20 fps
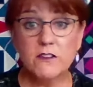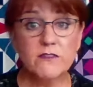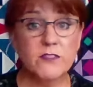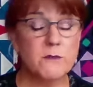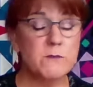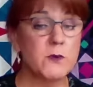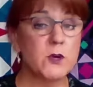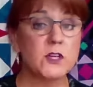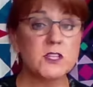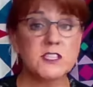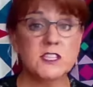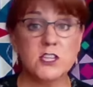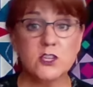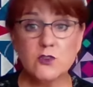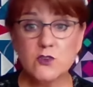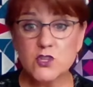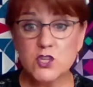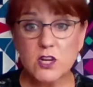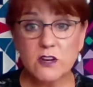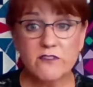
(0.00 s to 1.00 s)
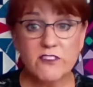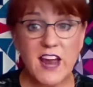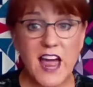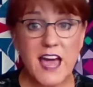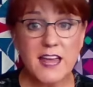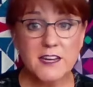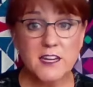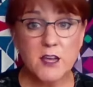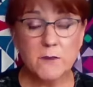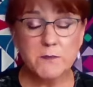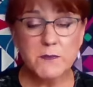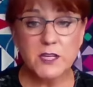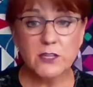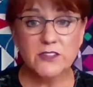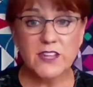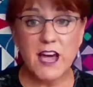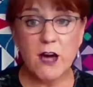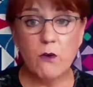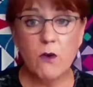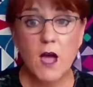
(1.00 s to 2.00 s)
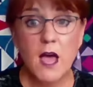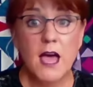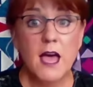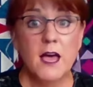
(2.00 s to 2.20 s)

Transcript: of the books that you should have gotten up till now